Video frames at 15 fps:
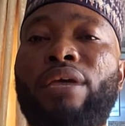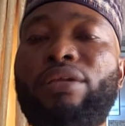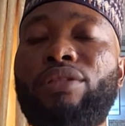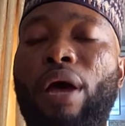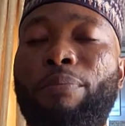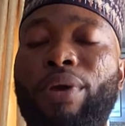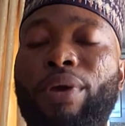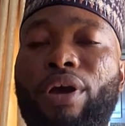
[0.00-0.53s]

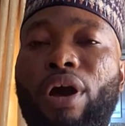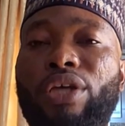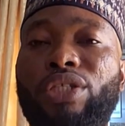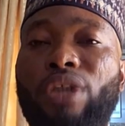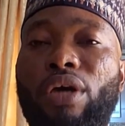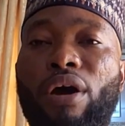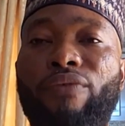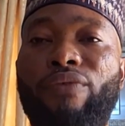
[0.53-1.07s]
It's not
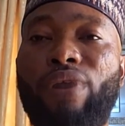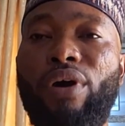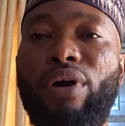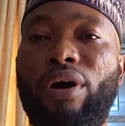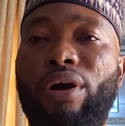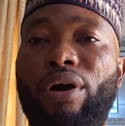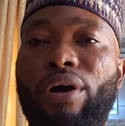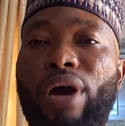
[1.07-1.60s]
because of
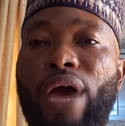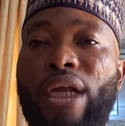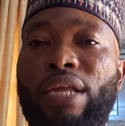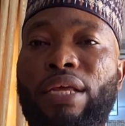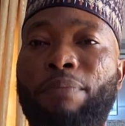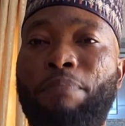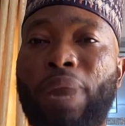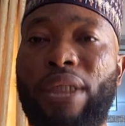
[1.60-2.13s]

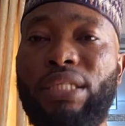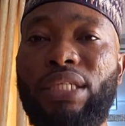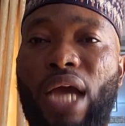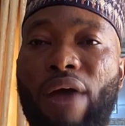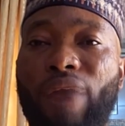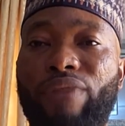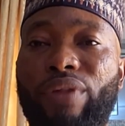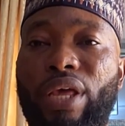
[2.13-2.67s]
any
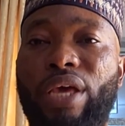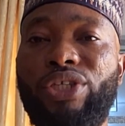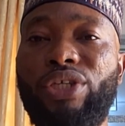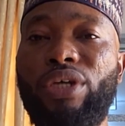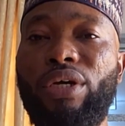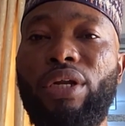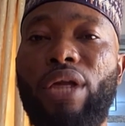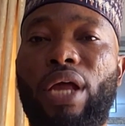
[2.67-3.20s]
party
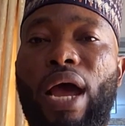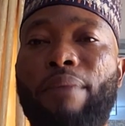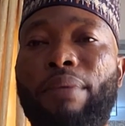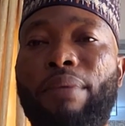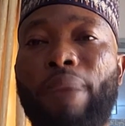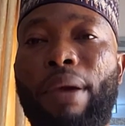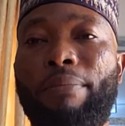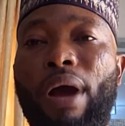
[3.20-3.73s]
affiliation.
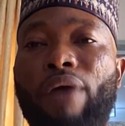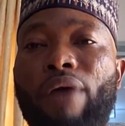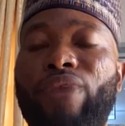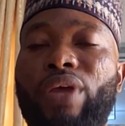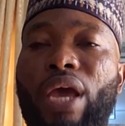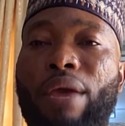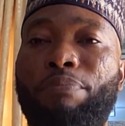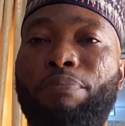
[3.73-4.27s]
I'm a member
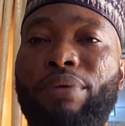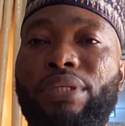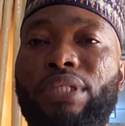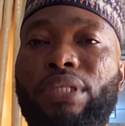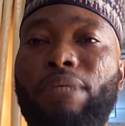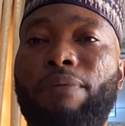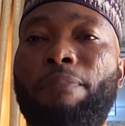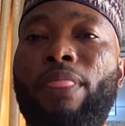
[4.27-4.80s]
of the
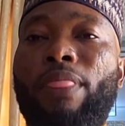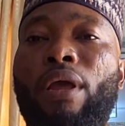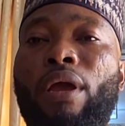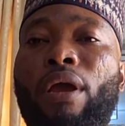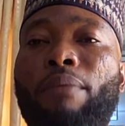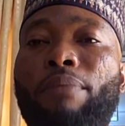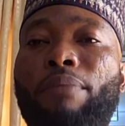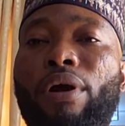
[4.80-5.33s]
APC.
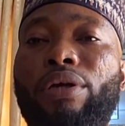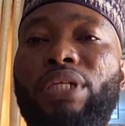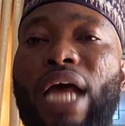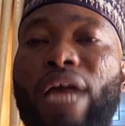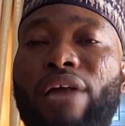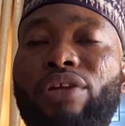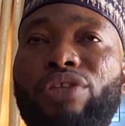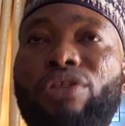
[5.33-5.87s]

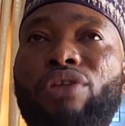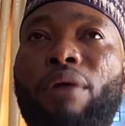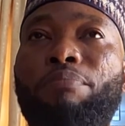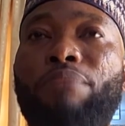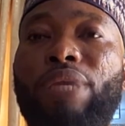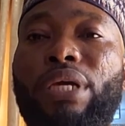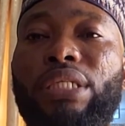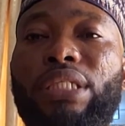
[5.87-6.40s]
But that does
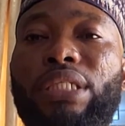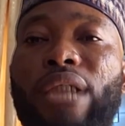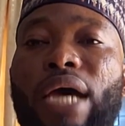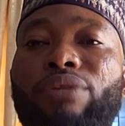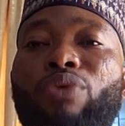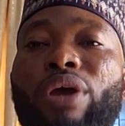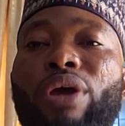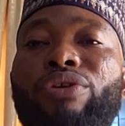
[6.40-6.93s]
not mean
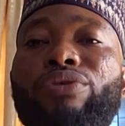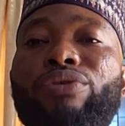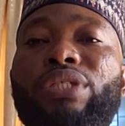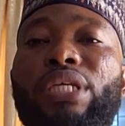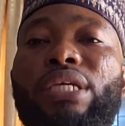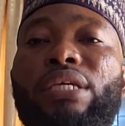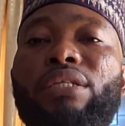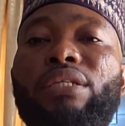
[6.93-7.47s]
that when you
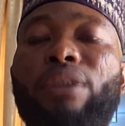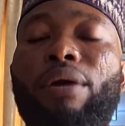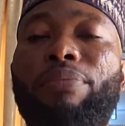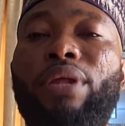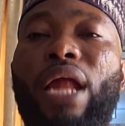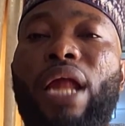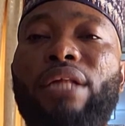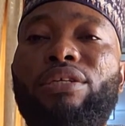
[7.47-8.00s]
see
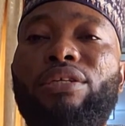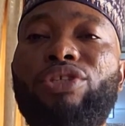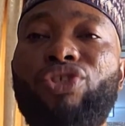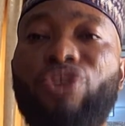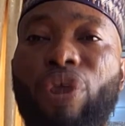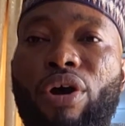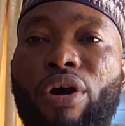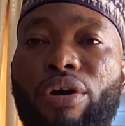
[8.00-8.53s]
something that
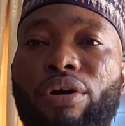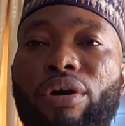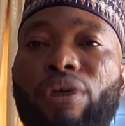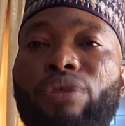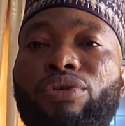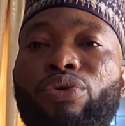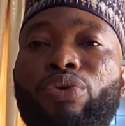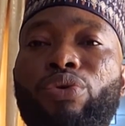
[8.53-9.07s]
is wrong,
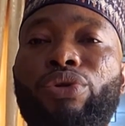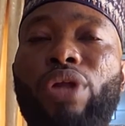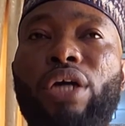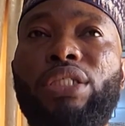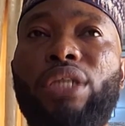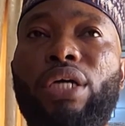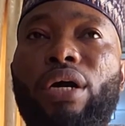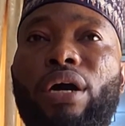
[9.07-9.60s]
you
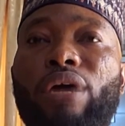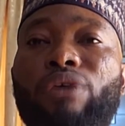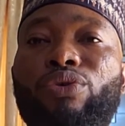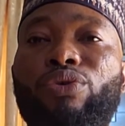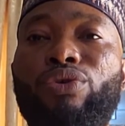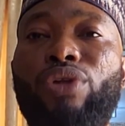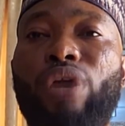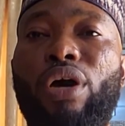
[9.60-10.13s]
have
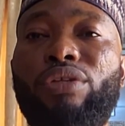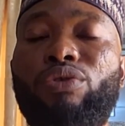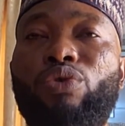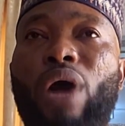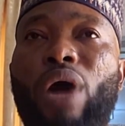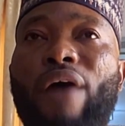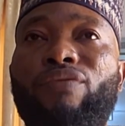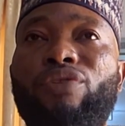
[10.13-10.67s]

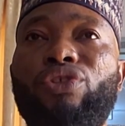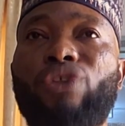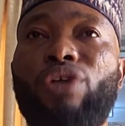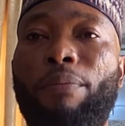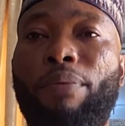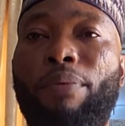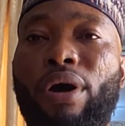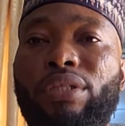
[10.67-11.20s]
to
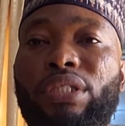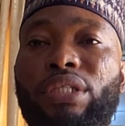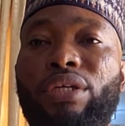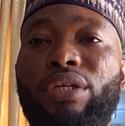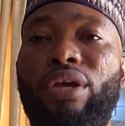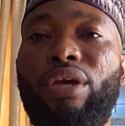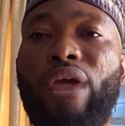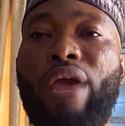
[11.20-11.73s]
support
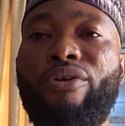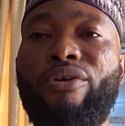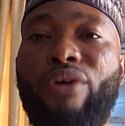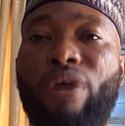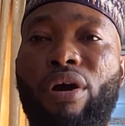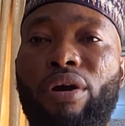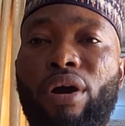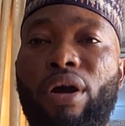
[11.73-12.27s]
a
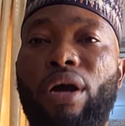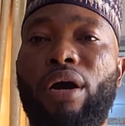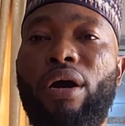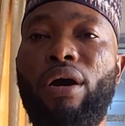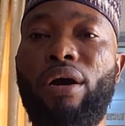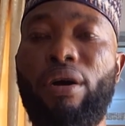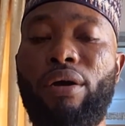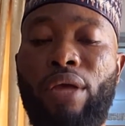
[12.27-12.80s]
wrong
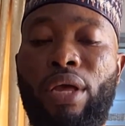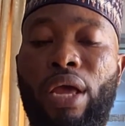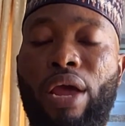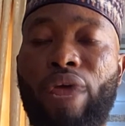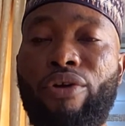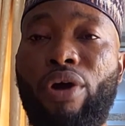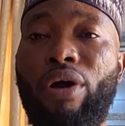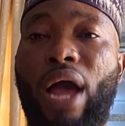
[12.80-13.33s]

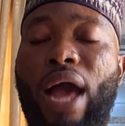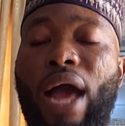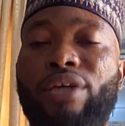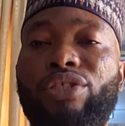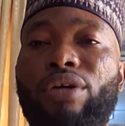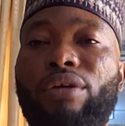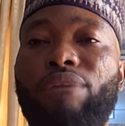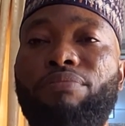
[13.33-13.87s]

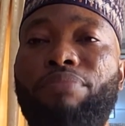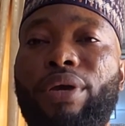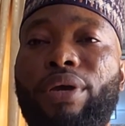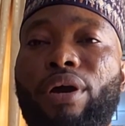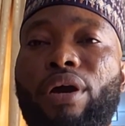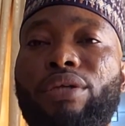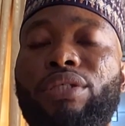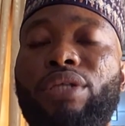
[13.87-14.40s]
action
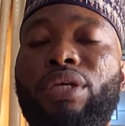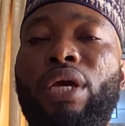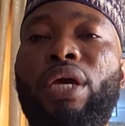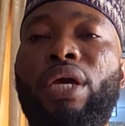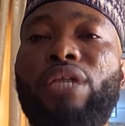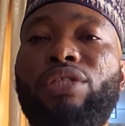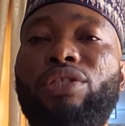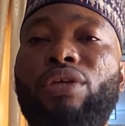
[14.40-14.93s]
because
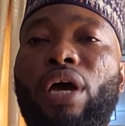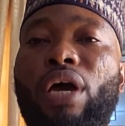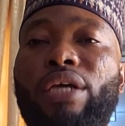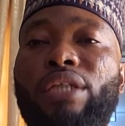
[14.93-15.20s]
it